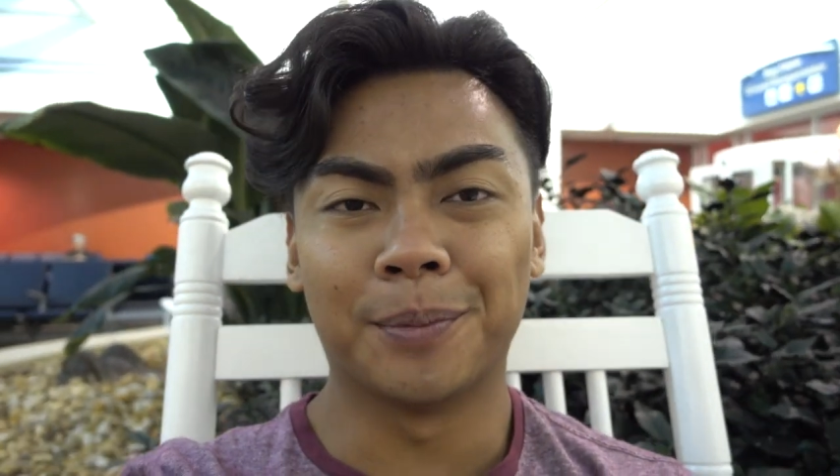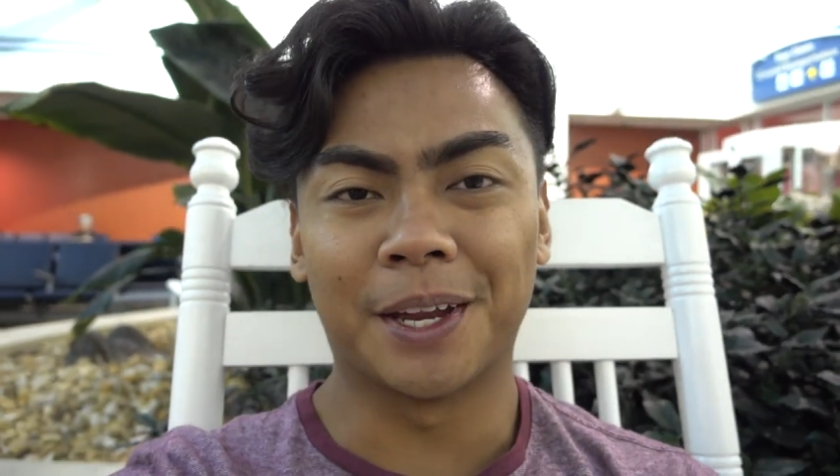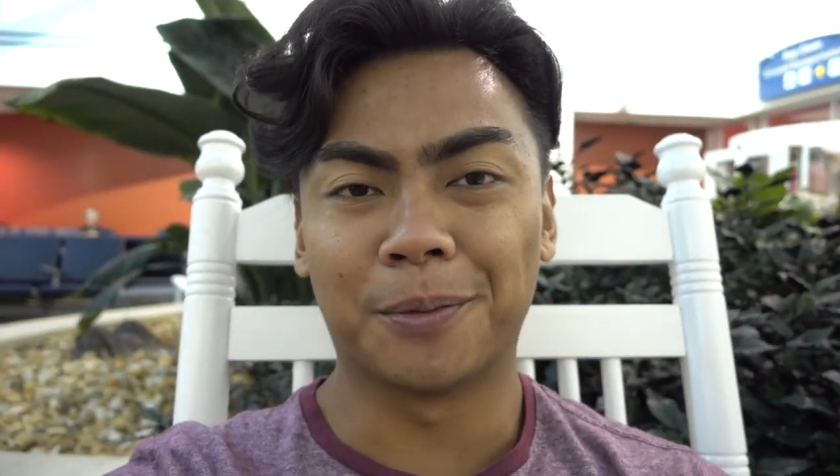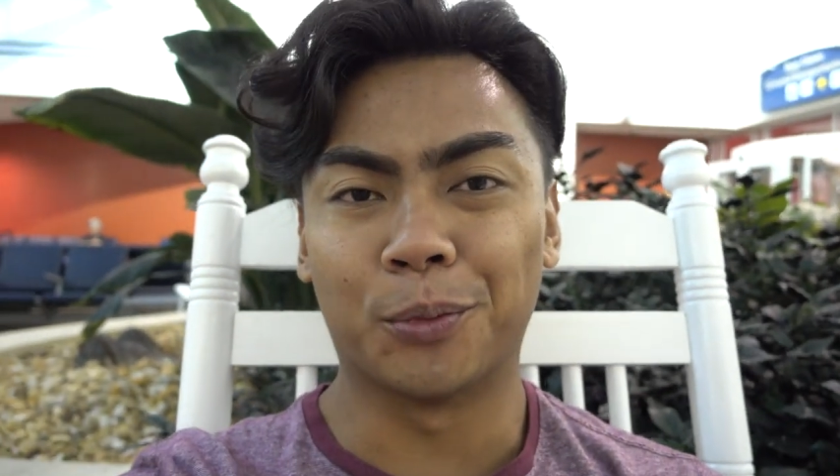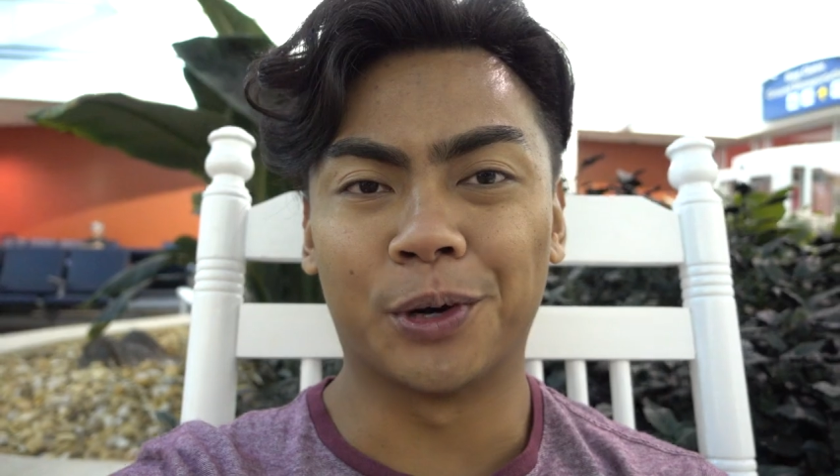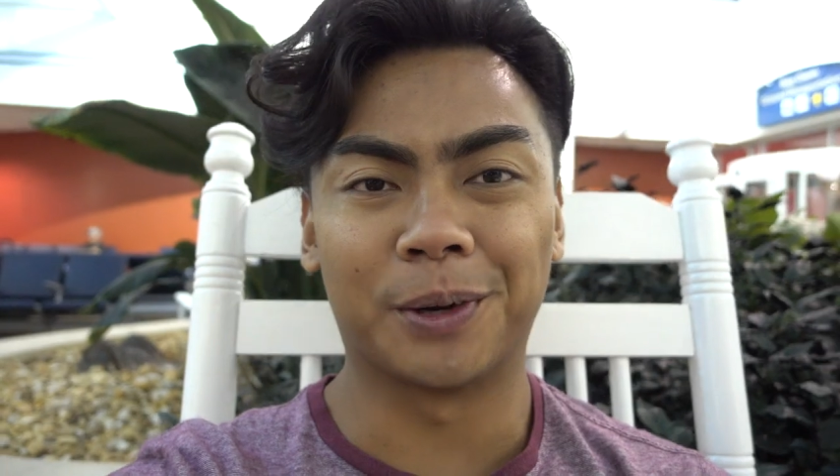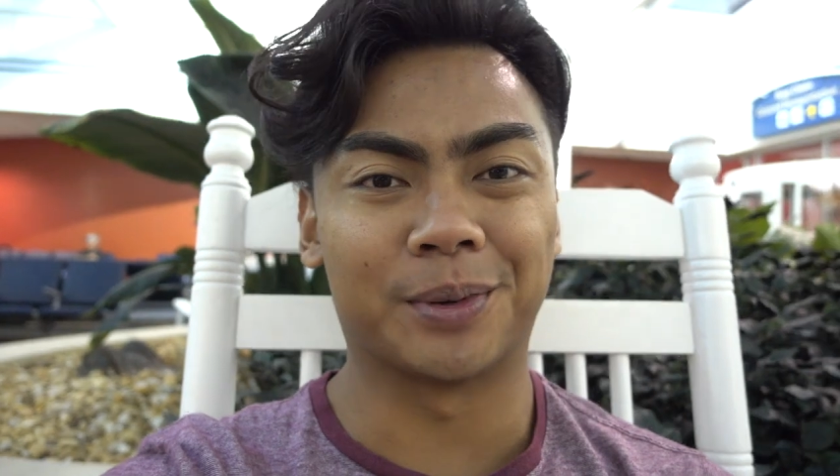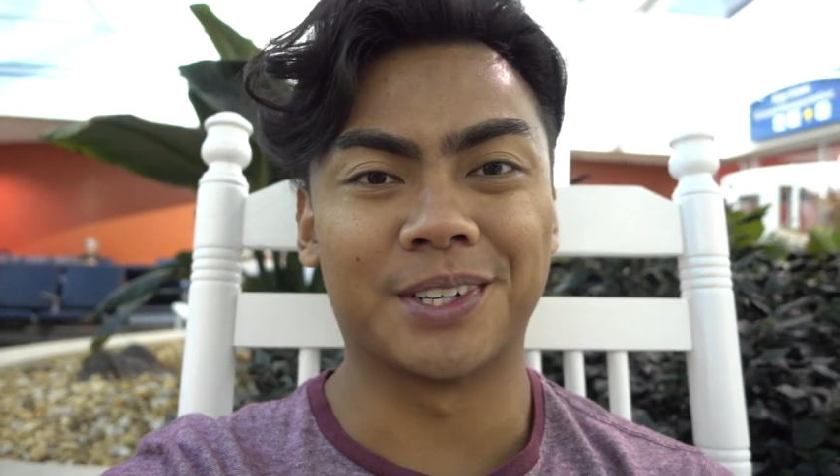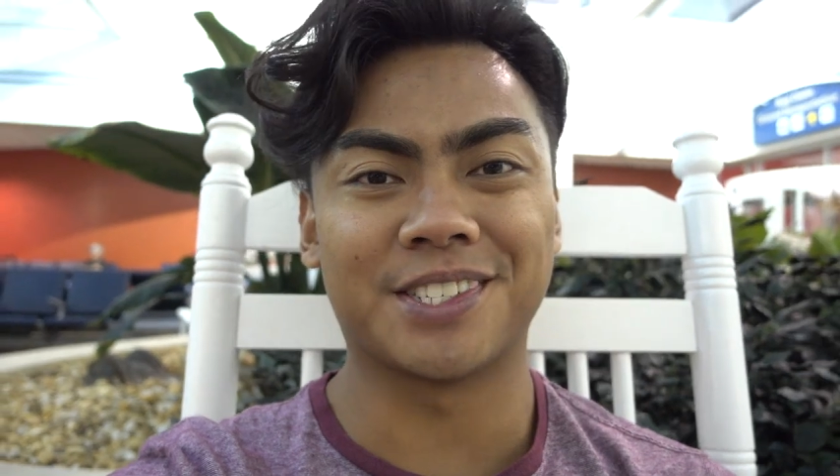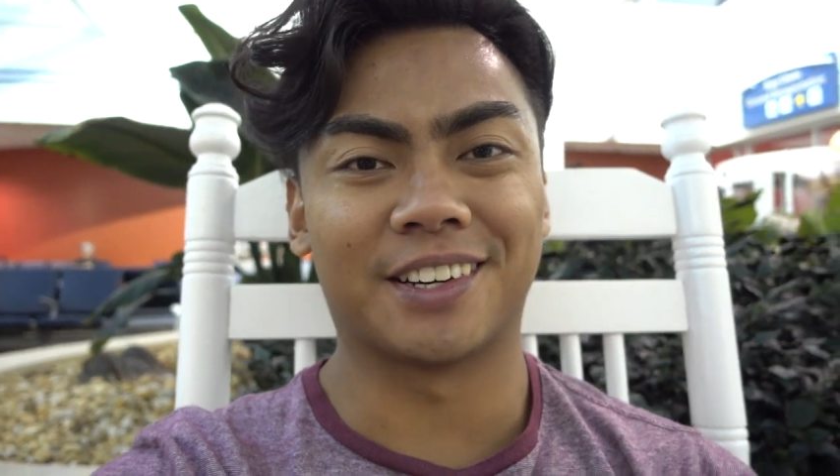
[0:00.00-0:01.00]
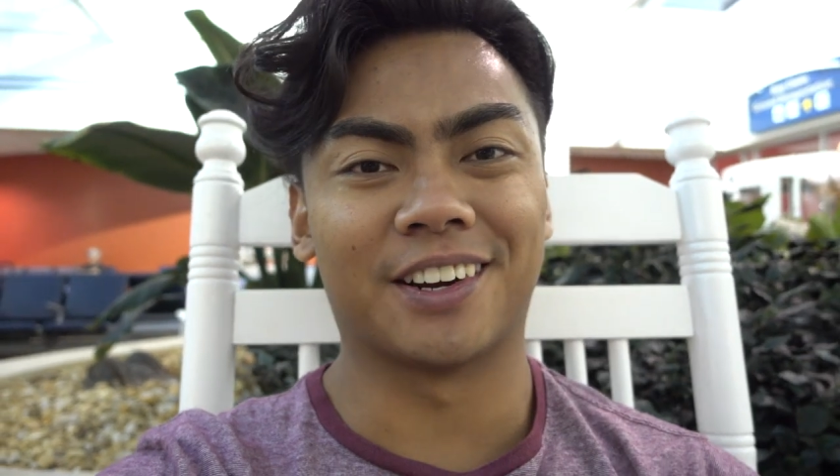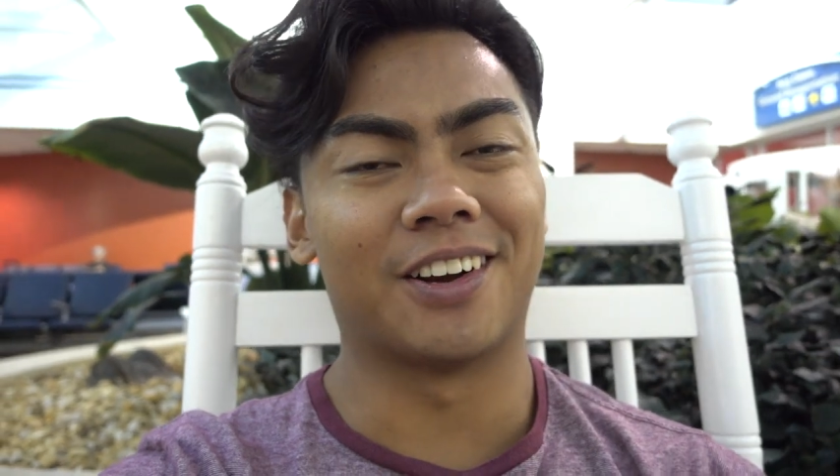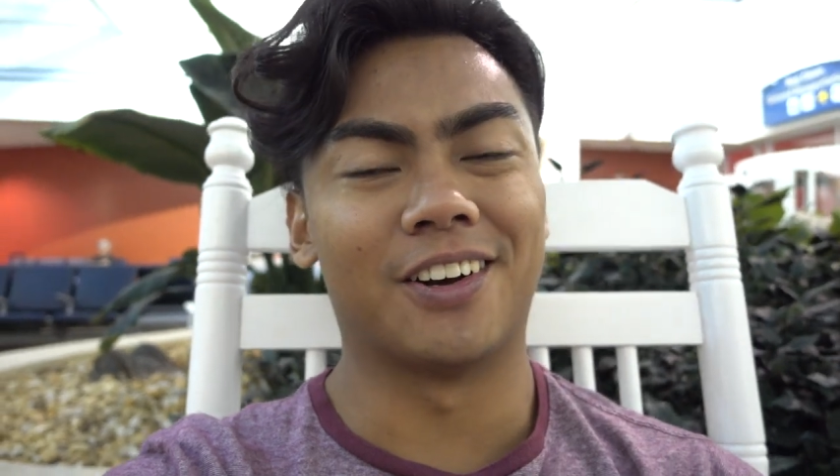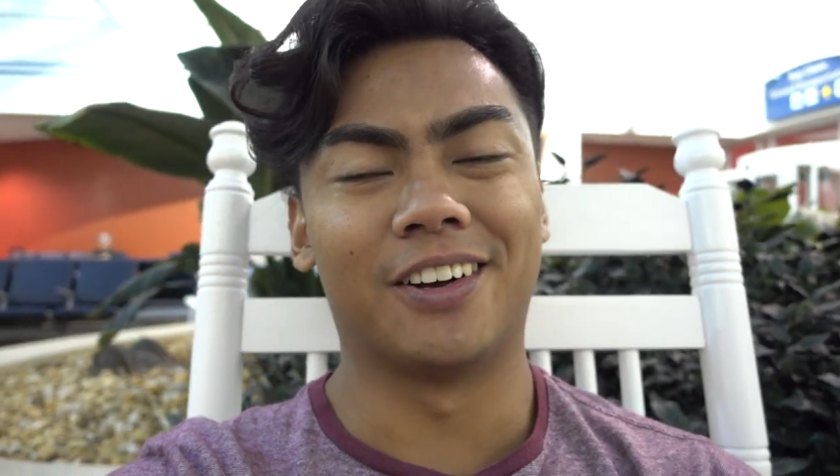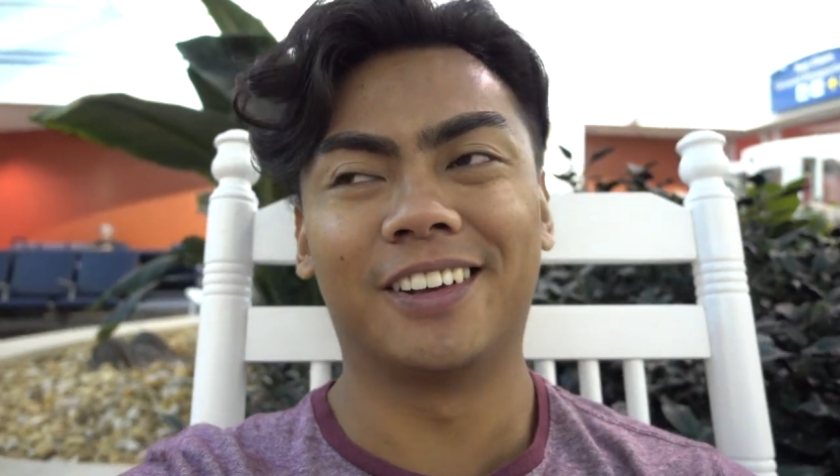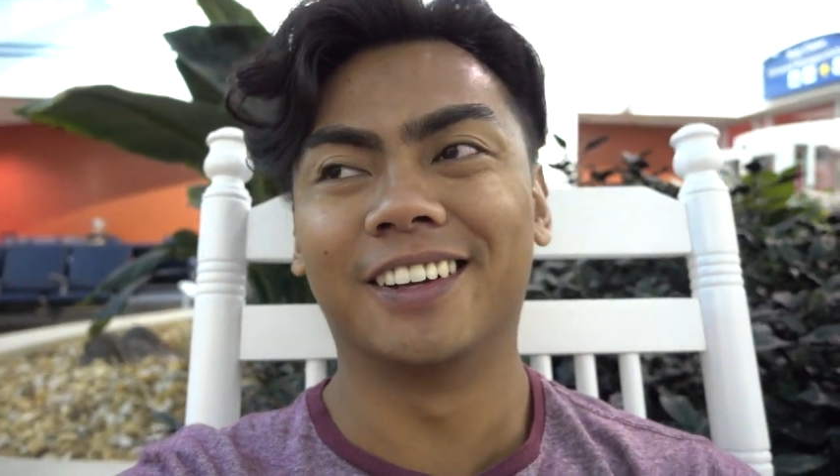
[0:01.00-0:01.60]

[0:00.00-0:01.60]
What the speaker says: not a morning person at all.